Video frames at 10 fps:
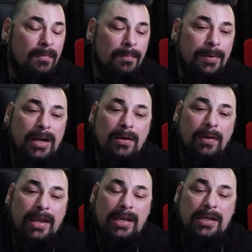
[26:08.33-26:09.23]

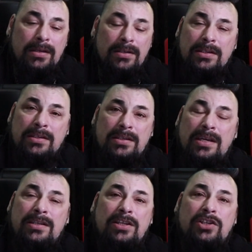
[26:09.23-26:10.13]
anyway, he
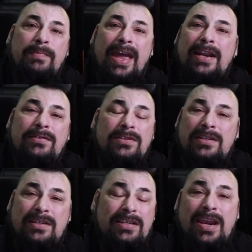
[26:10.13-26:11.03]
sees this man as
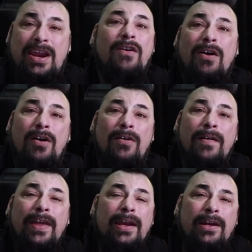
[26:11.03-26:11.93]
his hero,
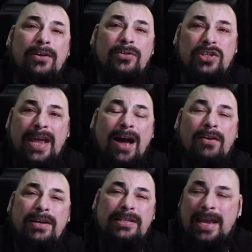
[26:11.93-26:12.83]
who's now
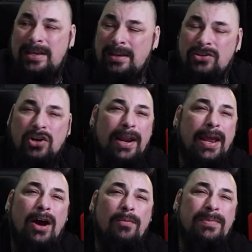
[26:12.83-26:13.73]
he's had to try to
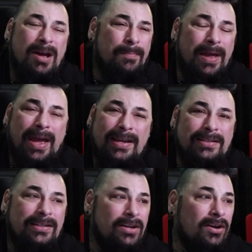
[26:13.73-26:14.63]
help me up as
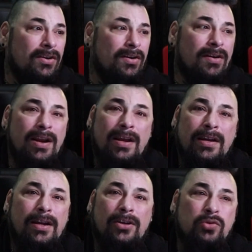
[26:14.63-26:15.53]
younger,
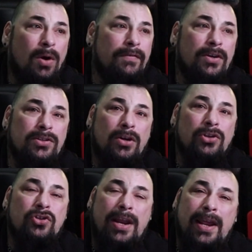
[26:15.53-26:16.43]
12 years old,
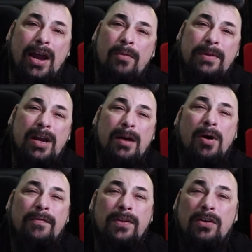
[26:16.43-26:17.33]
trying to help me up
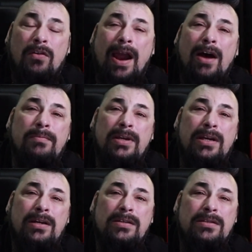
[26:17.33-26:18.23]
off the ground
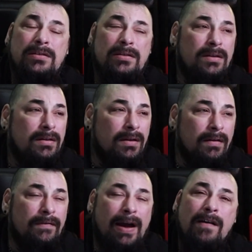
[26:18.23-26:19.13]
because
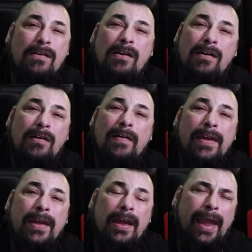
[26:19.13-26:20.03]
of alcohol.
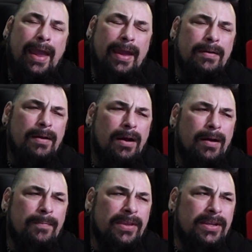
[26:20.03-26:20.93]
And
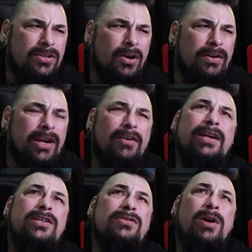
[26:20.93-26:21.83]
so here he
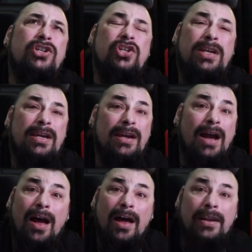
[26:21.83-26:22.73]
is questioning
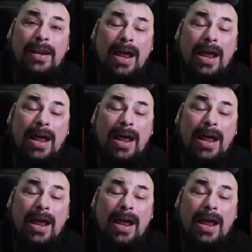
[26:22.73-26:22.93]
God,